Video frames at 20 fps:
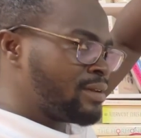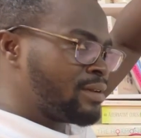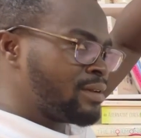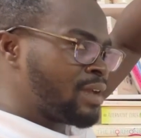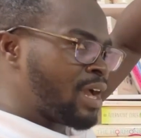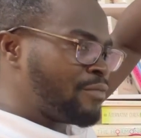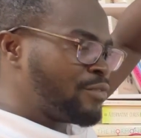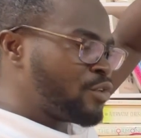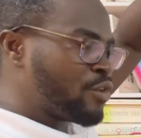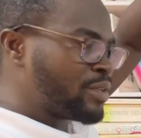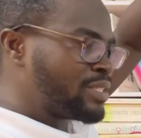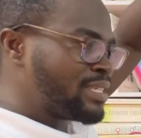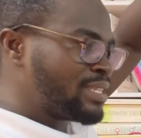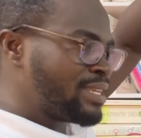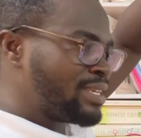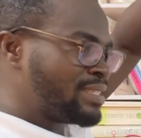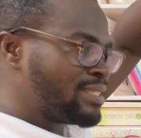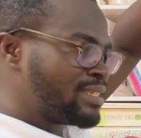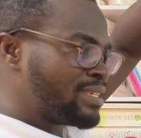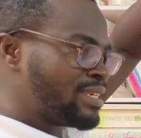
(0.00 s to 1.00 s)
Have you gotten
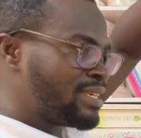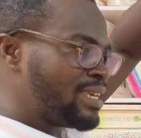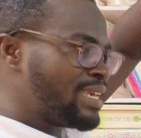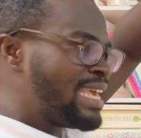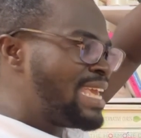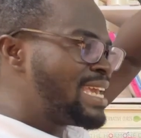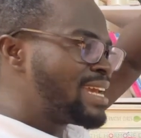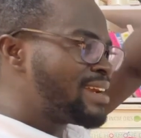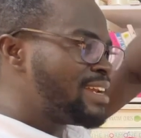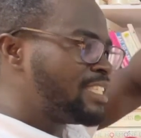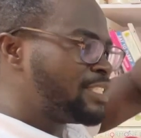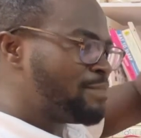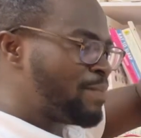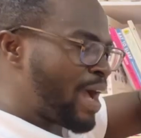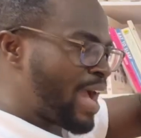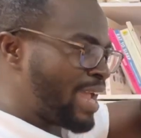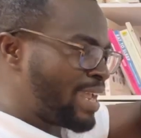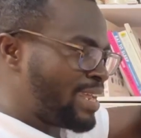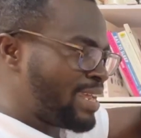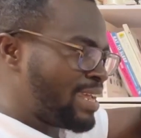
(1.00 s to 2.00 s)
it? Increase
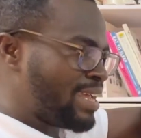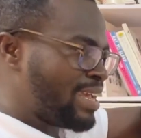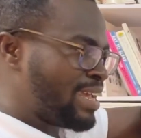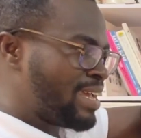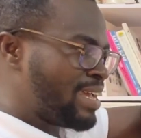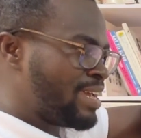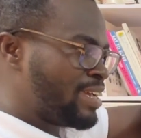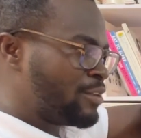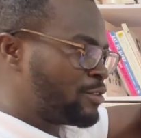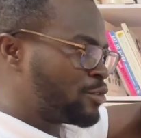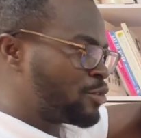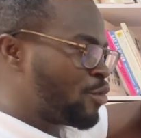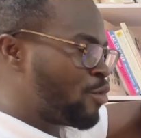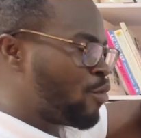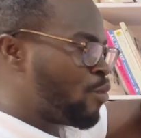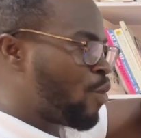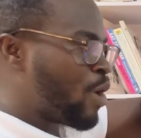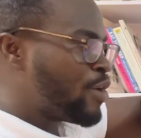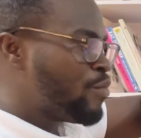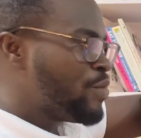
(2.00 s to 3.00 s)
by. So
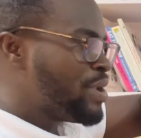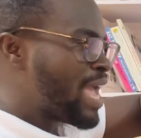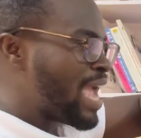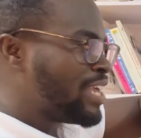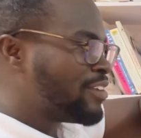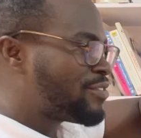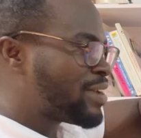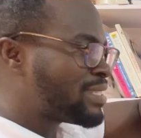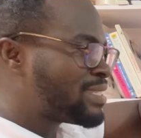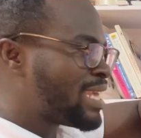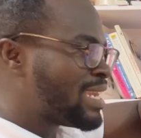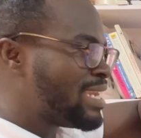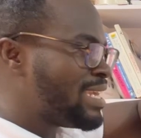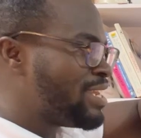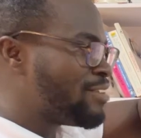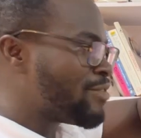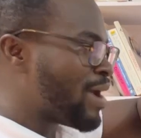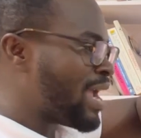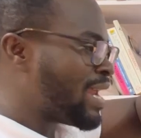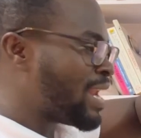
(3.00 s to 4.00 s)
what we are interested in
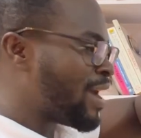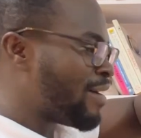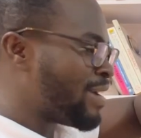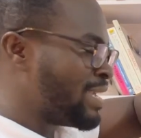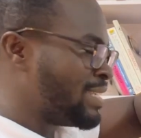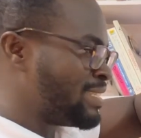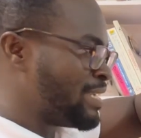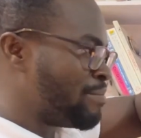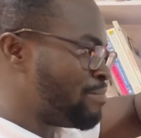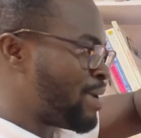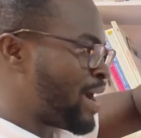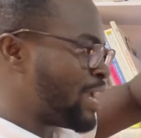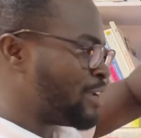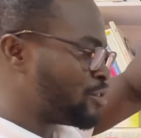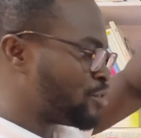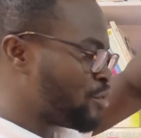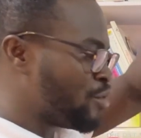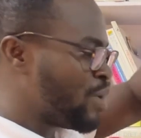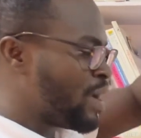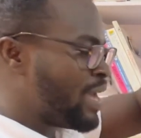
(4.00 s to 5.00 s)
right now is the buy.
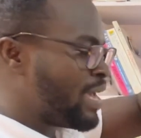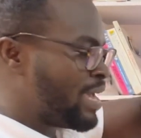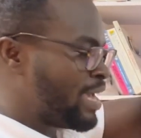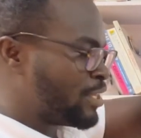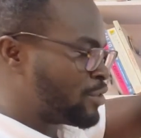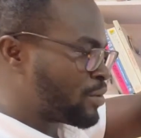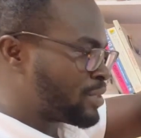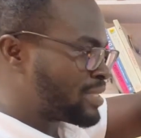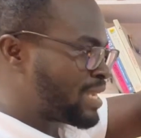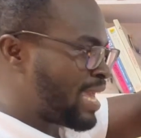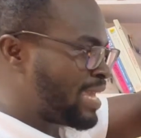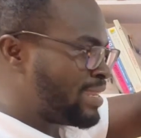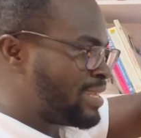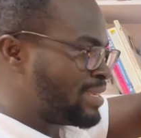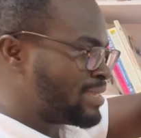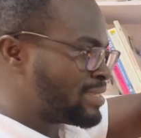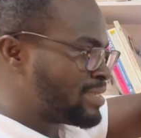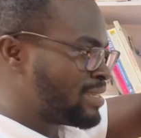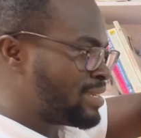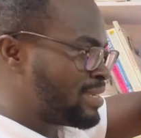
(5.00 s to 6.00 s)
So it was like
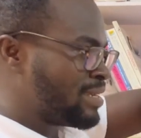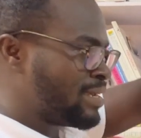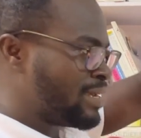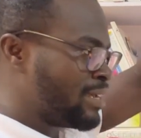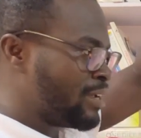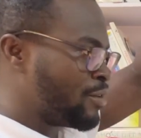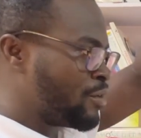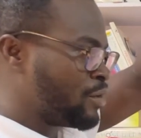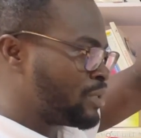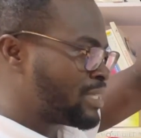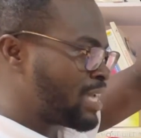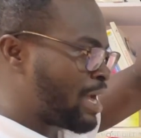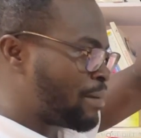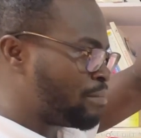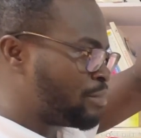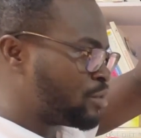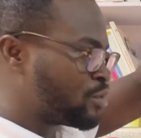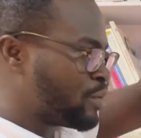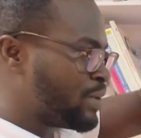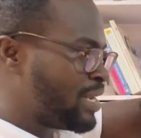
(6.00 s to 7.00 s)
this, it goes up,
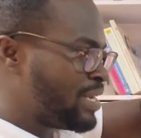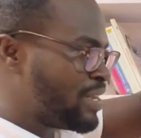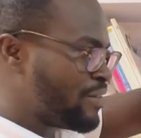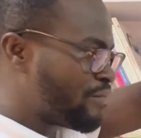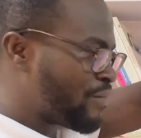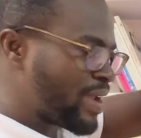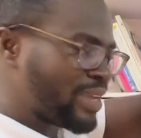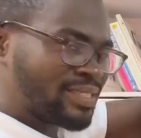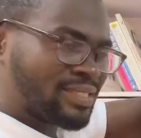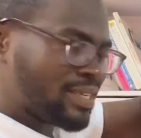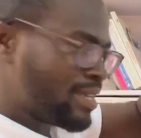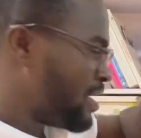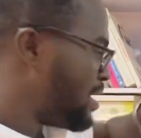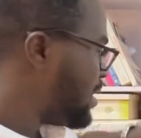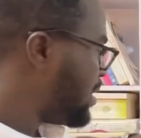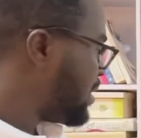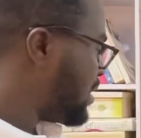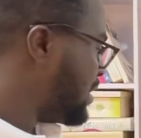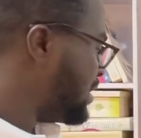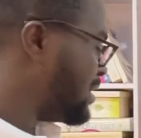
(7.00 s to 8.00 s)
so the difference
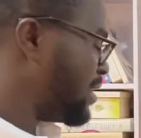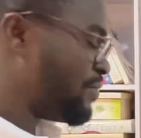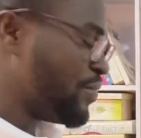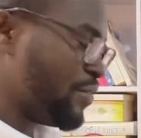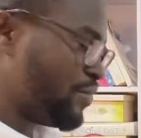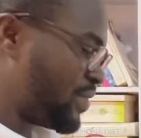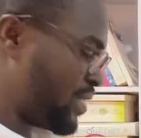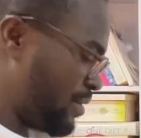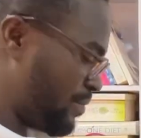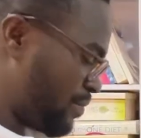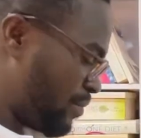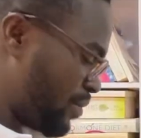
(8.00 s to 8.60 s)
is the 50.